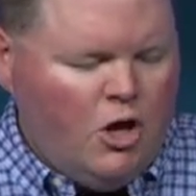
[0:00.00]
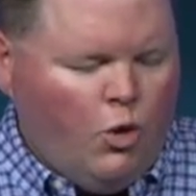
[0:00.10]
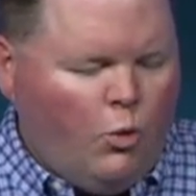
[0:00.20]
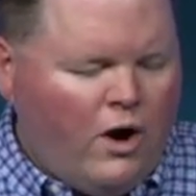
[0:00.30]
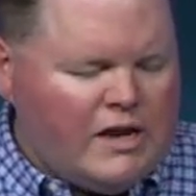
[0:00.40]

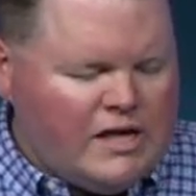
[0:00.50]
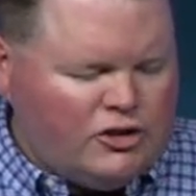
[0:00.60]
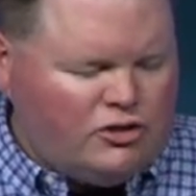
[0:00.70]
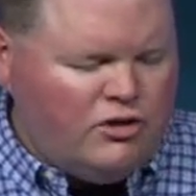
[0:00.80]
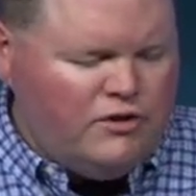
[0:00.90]
what
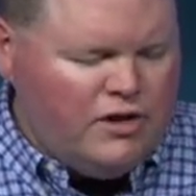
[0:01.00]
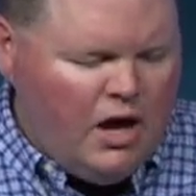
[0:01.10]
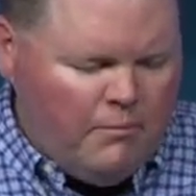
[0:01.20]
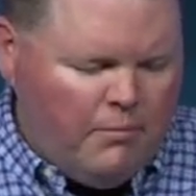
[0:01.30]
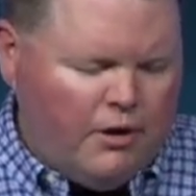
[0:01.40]
is the
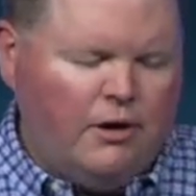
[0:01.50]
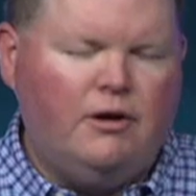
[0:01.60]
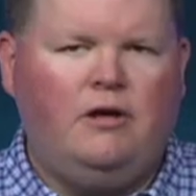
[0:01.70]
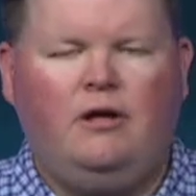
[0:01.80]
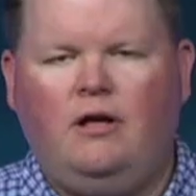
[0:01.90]
number
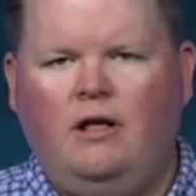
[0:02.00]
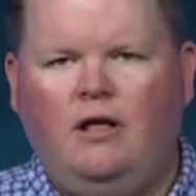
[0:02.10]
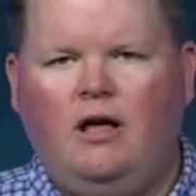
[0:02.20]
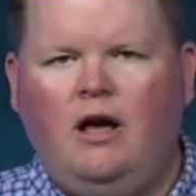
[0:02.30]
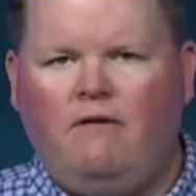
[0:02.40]

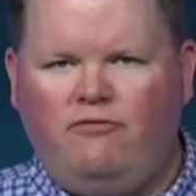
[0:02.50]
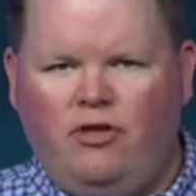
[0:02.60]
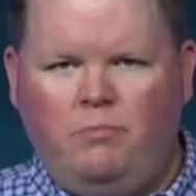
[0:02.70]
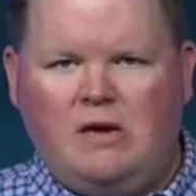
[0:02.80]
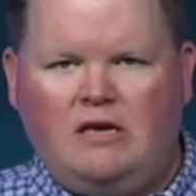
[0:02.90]
of
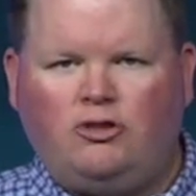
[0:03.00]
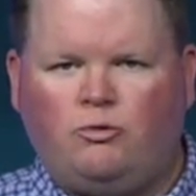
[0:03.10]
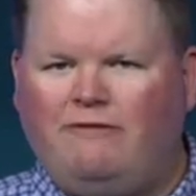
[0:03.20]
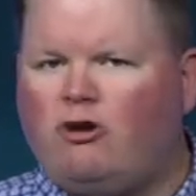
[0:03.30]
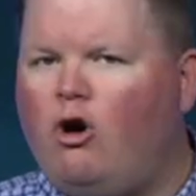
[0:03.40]
the beast.
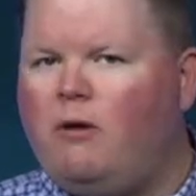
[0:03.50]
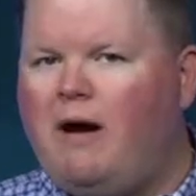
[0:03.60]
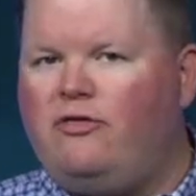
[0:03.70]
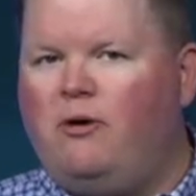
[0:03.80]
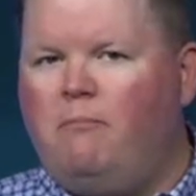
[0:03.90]
We've talked
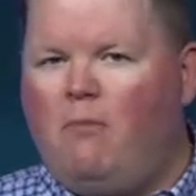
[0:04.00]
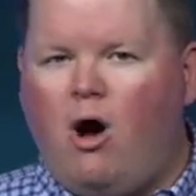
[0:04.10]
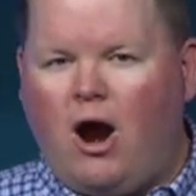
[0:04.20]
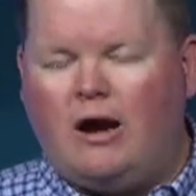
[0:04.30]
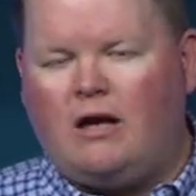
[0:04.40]
about the
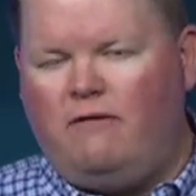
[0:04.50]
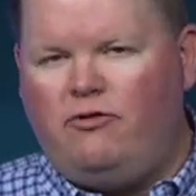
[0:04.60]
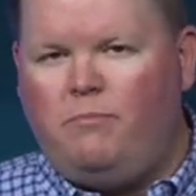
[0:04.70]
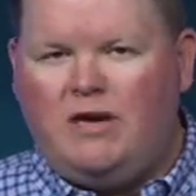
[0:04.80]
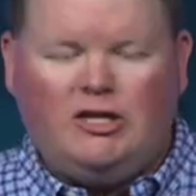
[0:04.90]
mark of
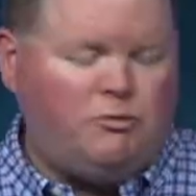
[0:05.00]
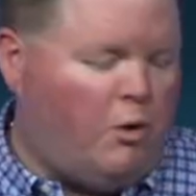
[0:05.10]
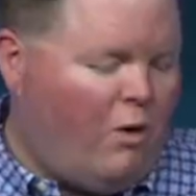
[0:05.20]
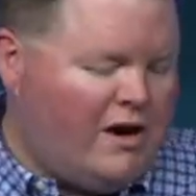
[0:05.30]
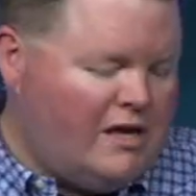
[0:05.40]
the beast,
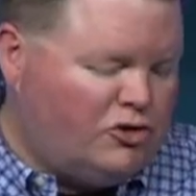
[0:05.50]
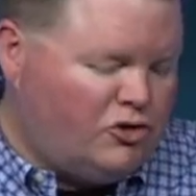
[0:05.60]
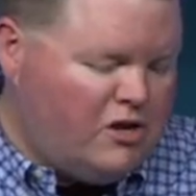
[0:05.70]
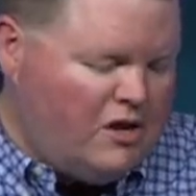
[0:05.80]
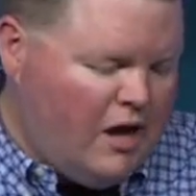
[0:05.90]
but what is
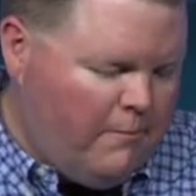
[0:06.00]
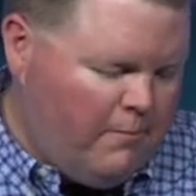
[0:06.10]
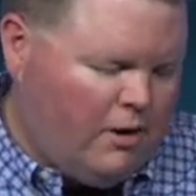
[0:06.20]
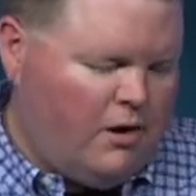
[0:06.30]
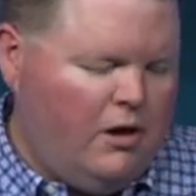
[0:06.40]
the
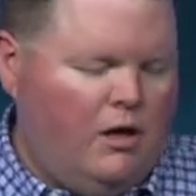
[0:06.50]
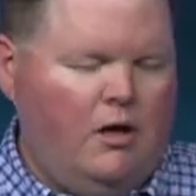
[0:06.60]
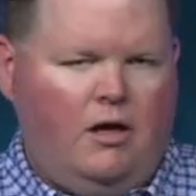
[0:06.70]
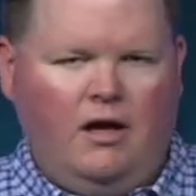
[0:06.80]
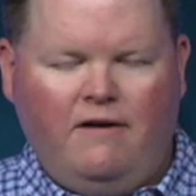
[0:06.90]
number
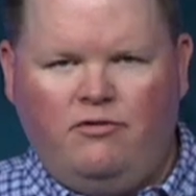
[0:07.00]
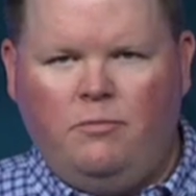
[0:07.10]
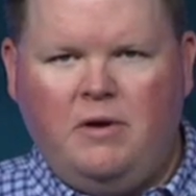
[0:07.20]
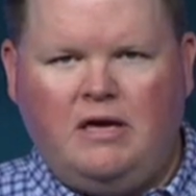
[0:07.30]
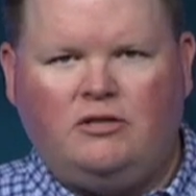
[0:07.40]
of the
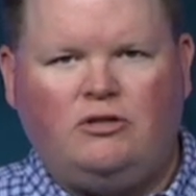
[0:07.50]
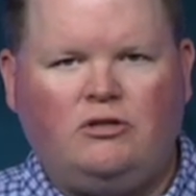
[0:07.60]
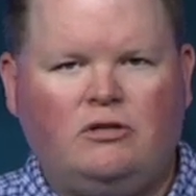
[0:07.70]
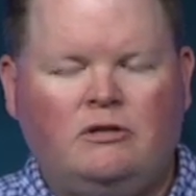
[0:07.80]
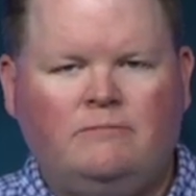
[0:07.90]

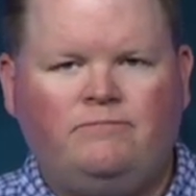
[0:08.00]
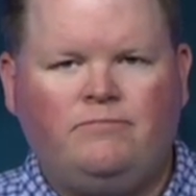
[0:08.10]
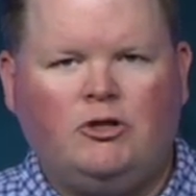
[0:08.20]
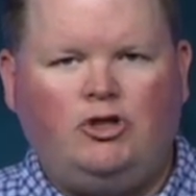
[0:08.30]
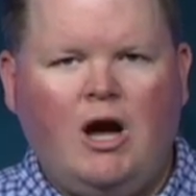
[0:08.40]
beast?
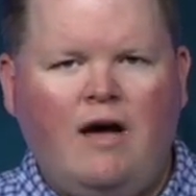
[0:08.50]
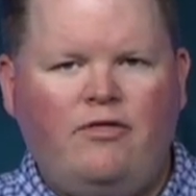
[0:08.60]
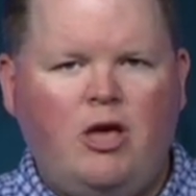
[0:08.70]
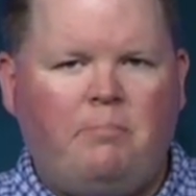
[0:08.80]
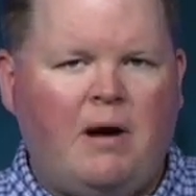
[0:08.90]
John
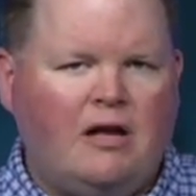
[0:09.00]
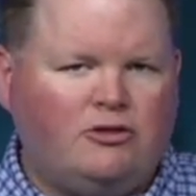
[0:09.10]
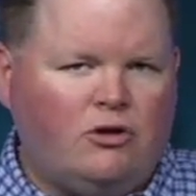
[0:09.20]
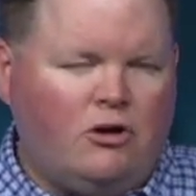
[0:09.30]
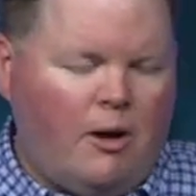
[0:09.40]
the
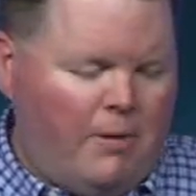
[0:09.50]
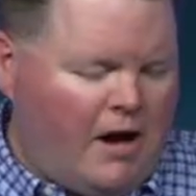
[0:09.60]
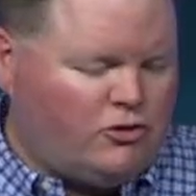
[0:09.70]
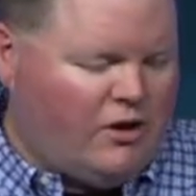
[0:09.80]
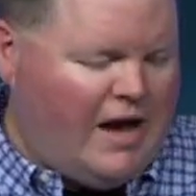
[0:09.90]
apostle,
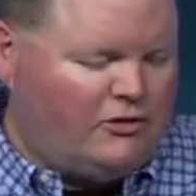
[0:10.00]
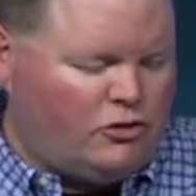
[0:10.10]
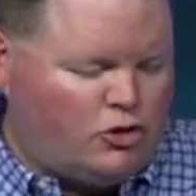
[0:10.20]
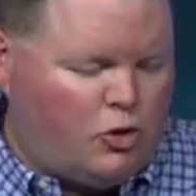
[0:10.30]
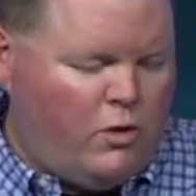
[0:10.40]
apostle
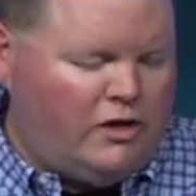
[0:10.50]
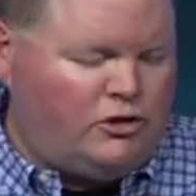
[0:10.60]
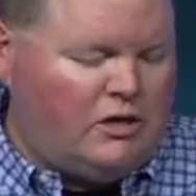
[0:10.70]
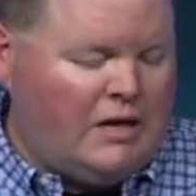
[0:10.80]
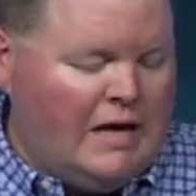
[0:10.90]
answers the question